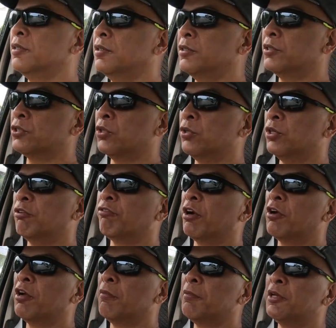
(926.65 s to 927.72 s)
So if you're
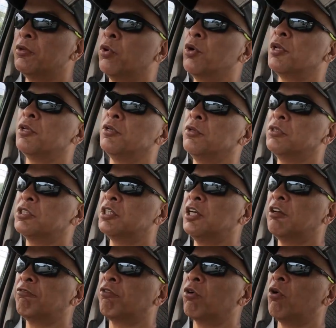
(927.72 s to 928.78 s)
going to be using it
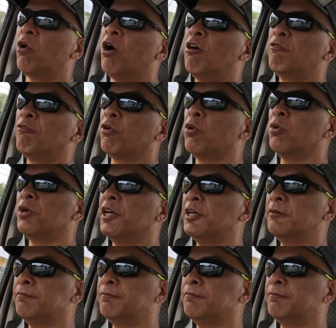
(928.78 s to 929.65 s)
for off-roading